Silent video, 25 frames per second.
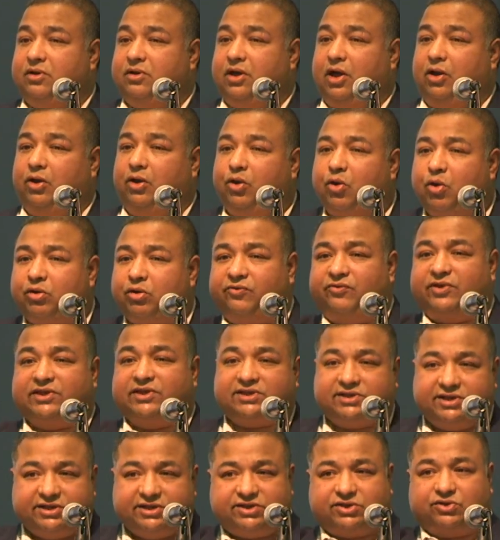A lot of
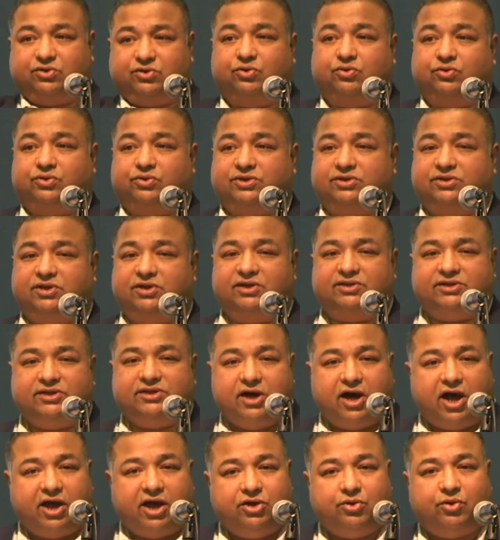its discourse is,
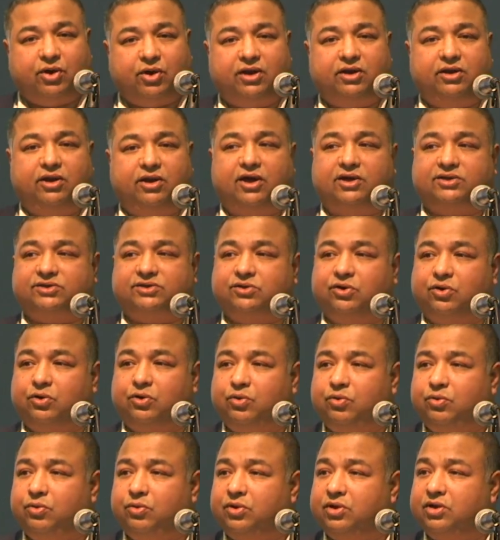Ya ayyuhan nas,
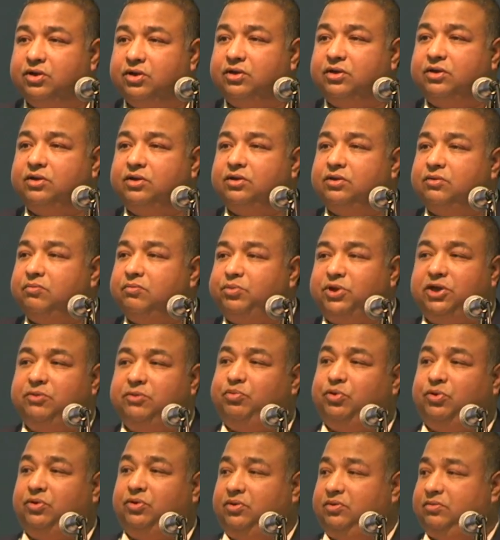O
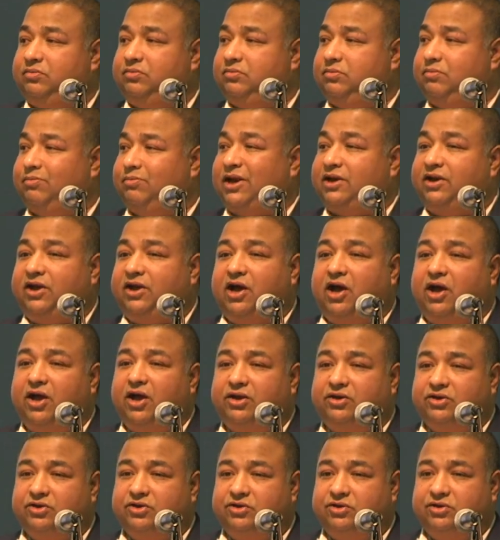people,
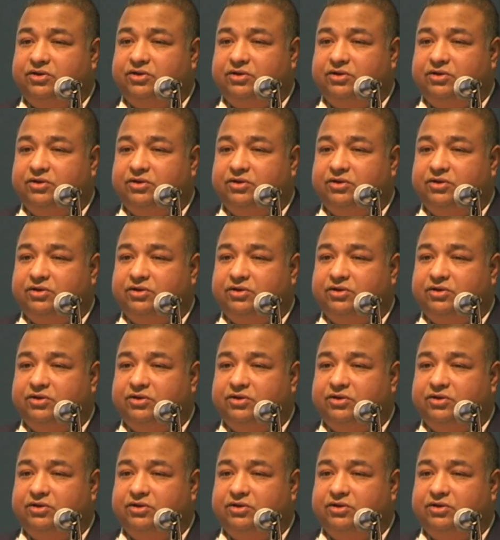mankind.